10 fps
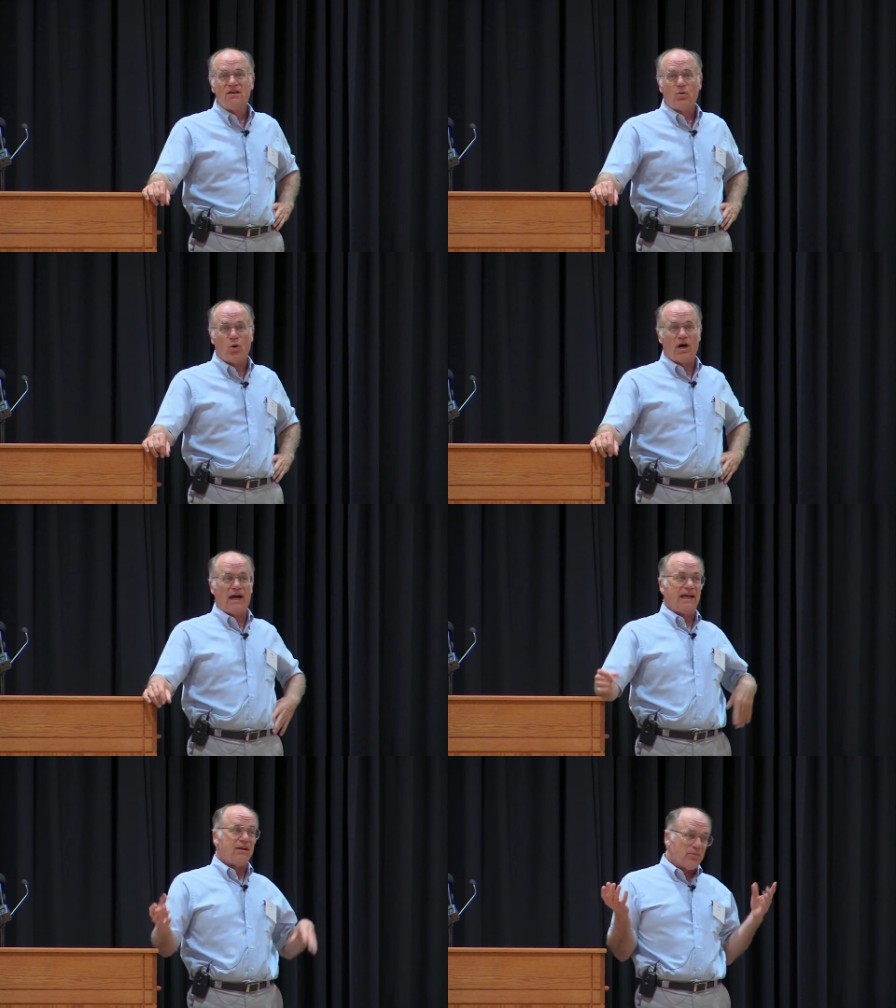
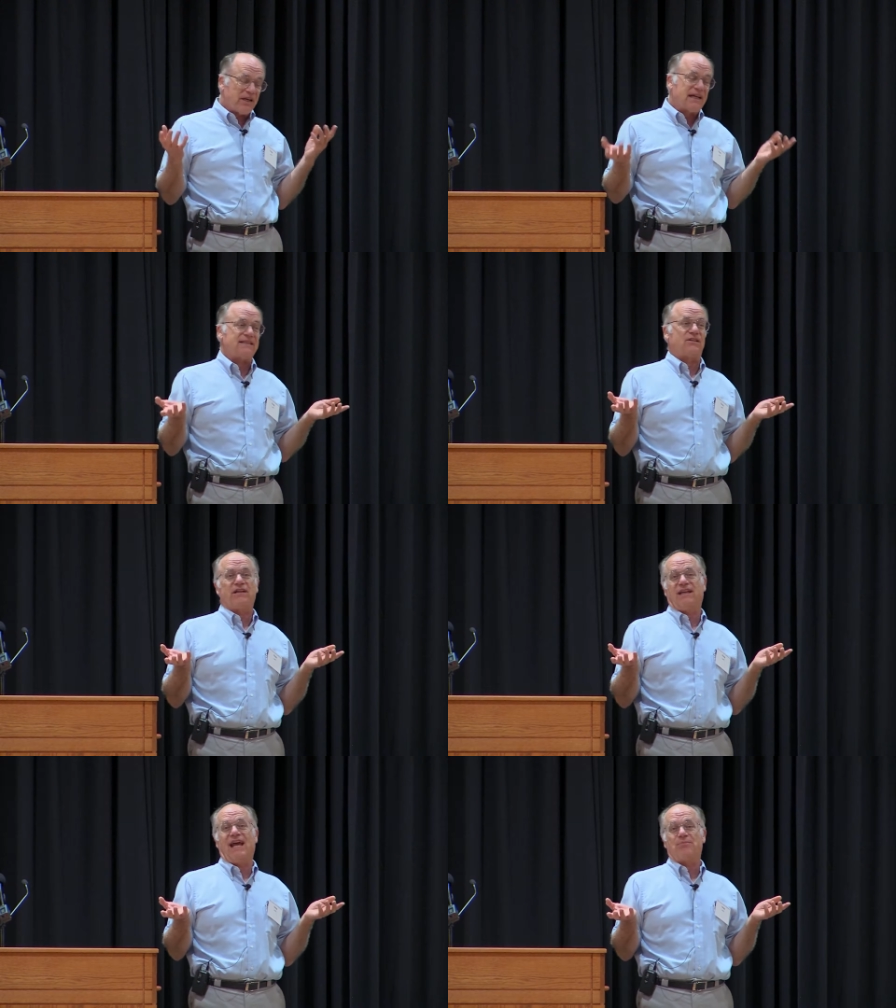Why? Because they're
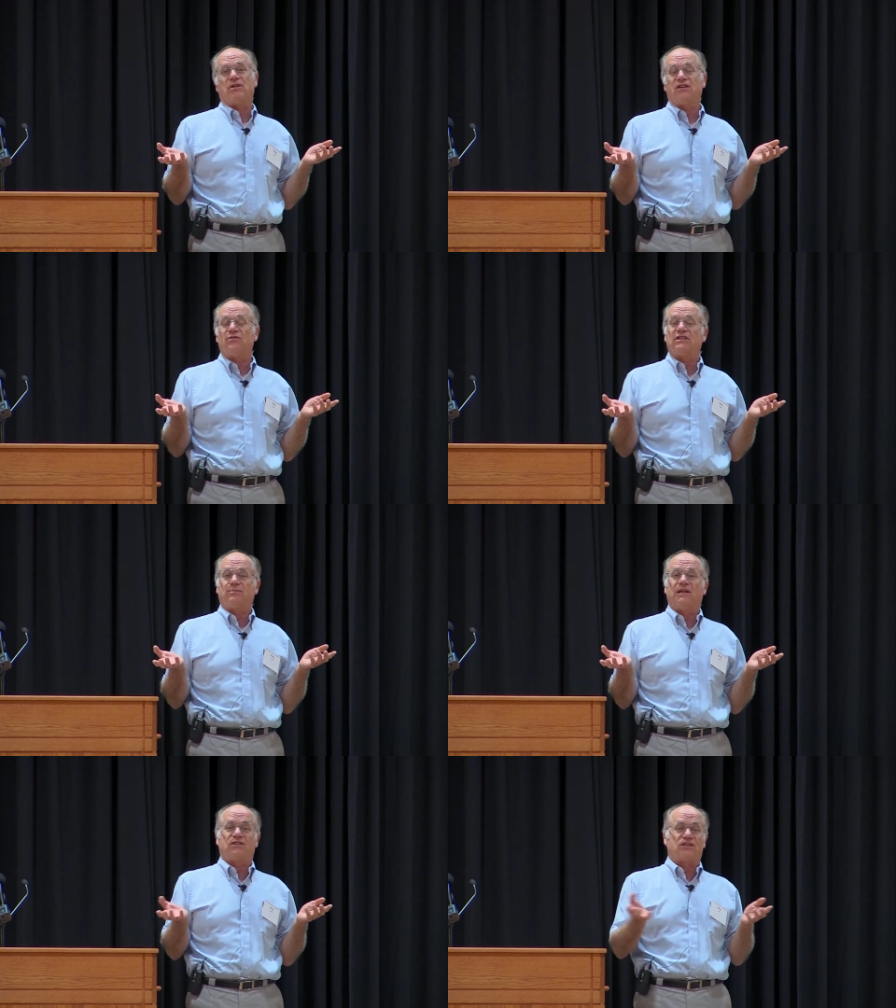adapted to a
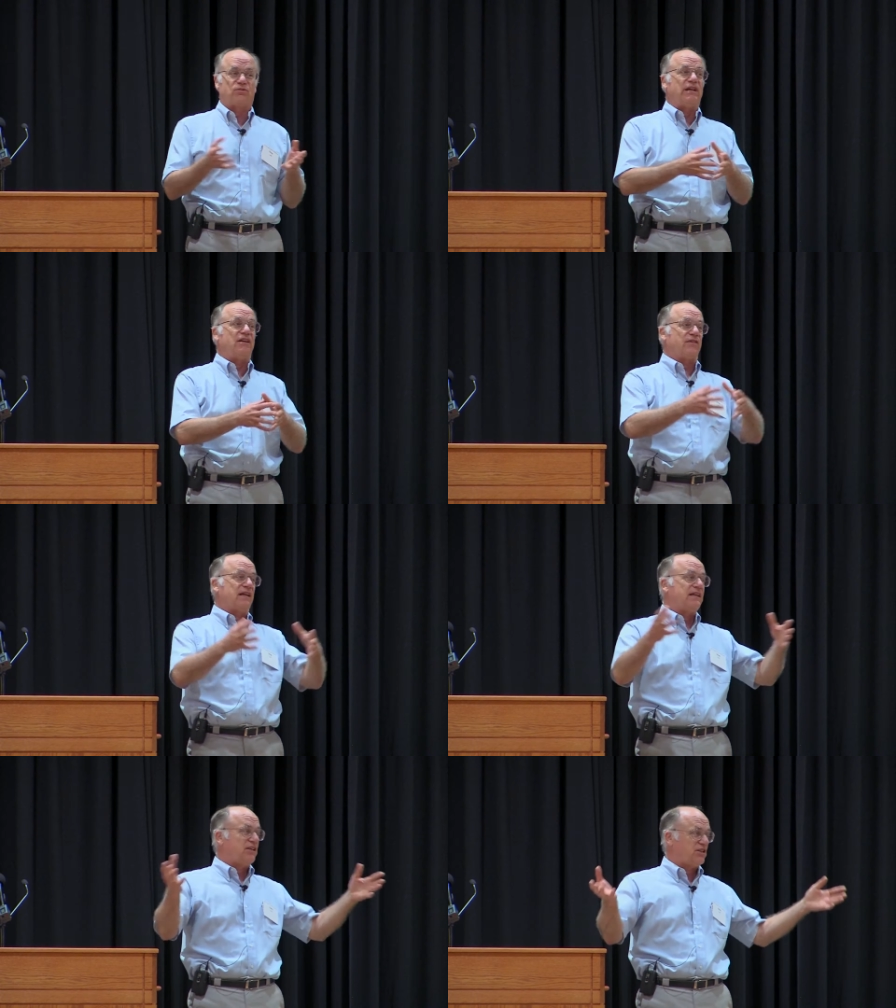special suite of
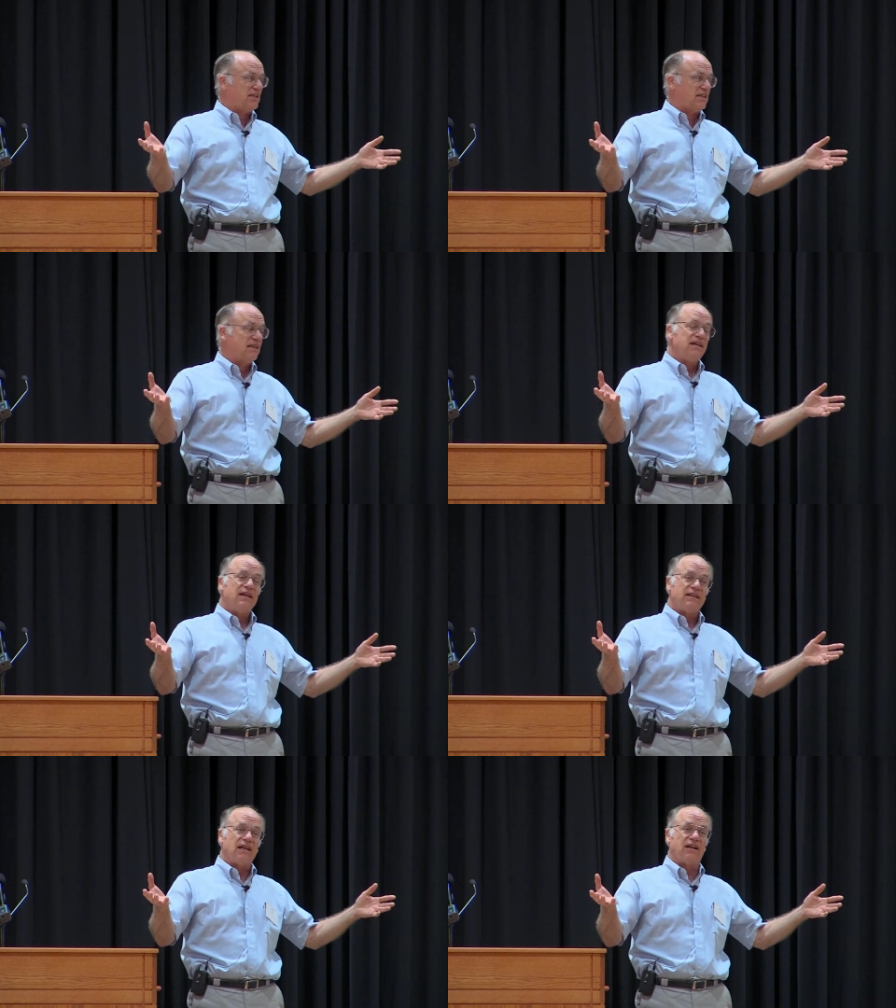conditions
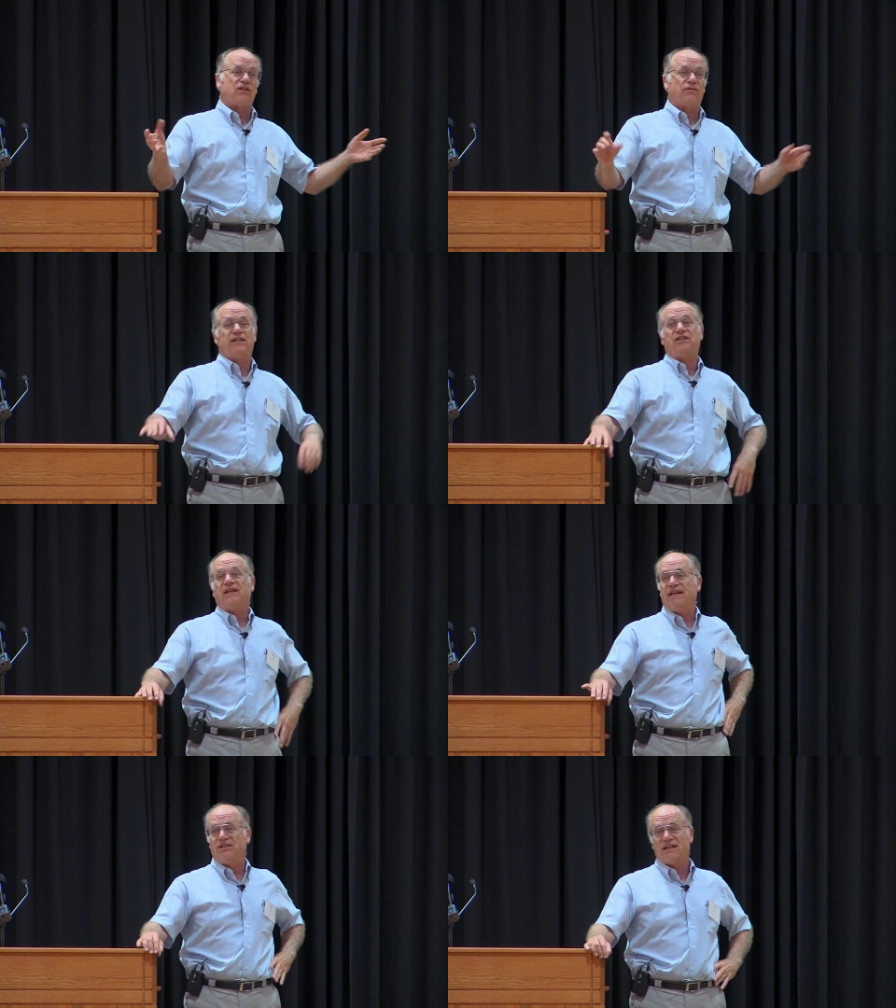that other
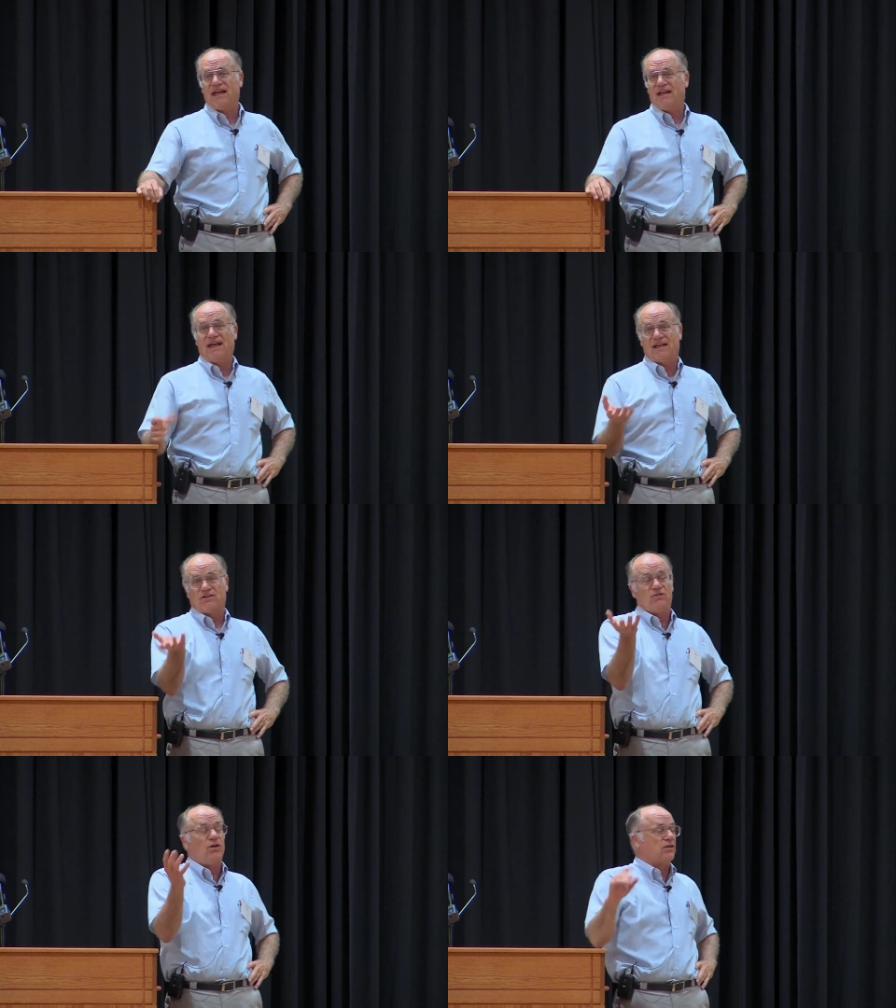vegetation can't handle.
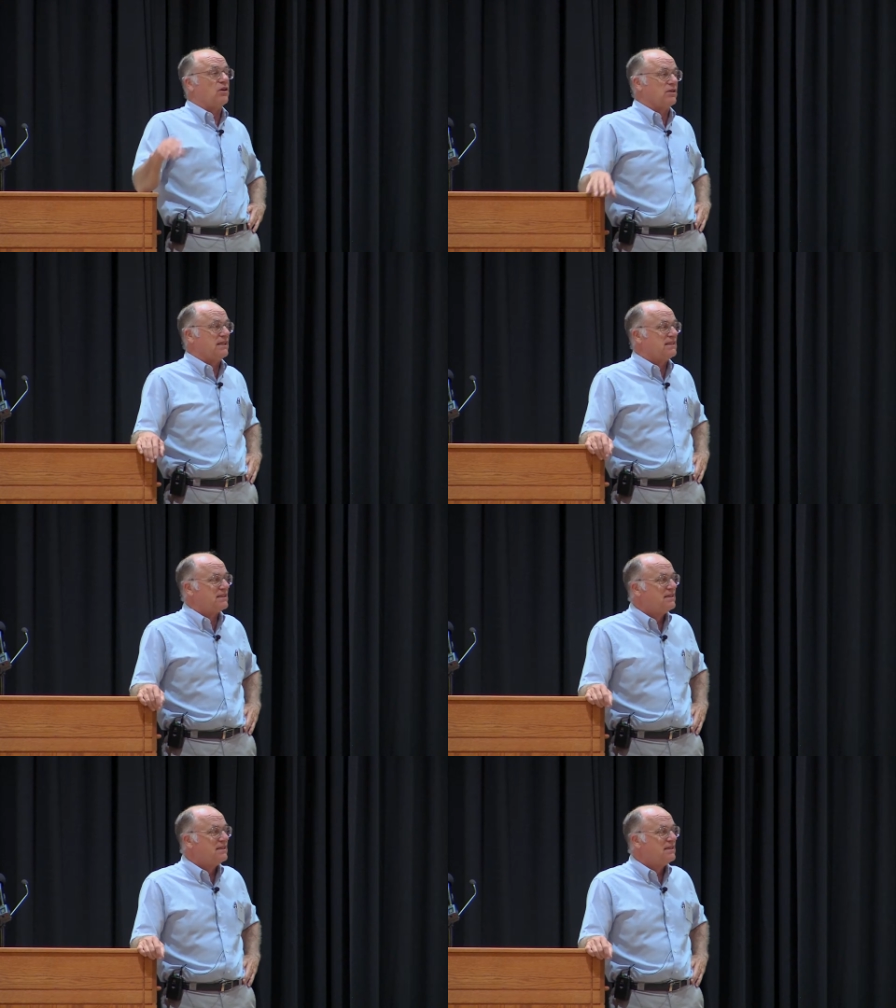You all know this.